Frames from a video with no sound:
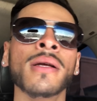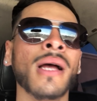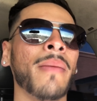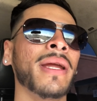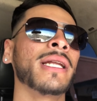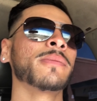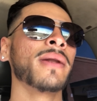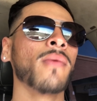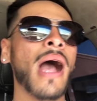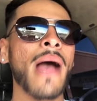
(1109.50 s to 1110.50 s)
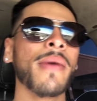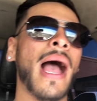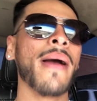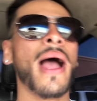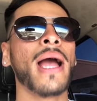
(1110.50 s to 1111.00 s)
I mean, it's been a while.
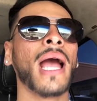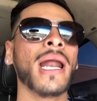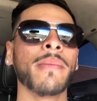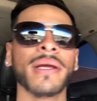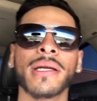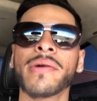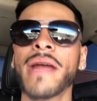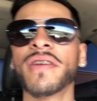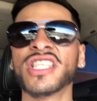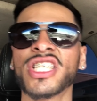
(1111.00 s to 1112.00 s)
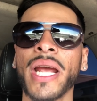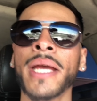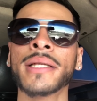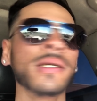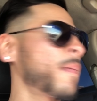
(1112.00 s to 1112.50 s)
I, I kind of been craving
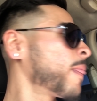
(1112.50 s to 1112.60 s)
Shane's,